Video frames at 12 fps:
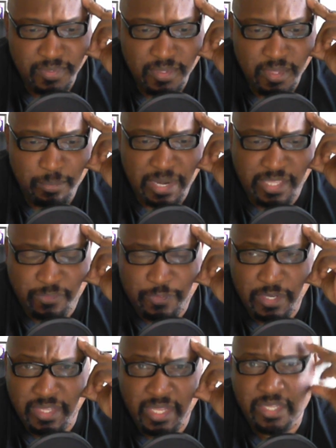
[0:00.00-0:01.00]
But I get the
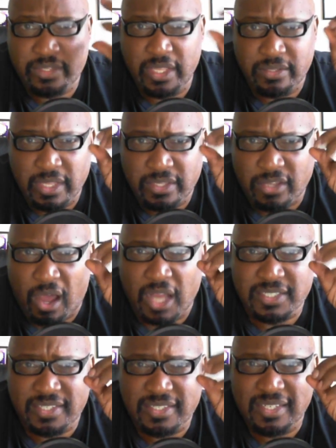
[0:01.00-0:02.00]
feeling that he
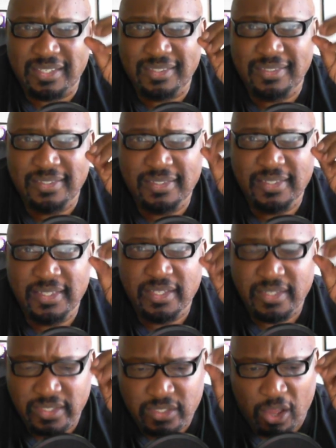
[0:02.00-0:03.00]
talks.
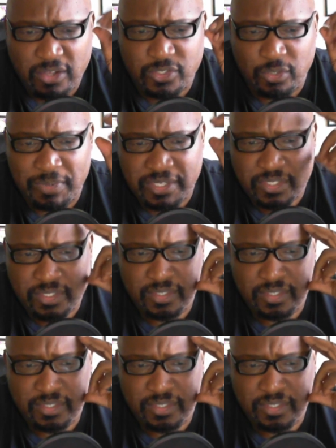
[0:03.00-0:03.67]
He talks too much.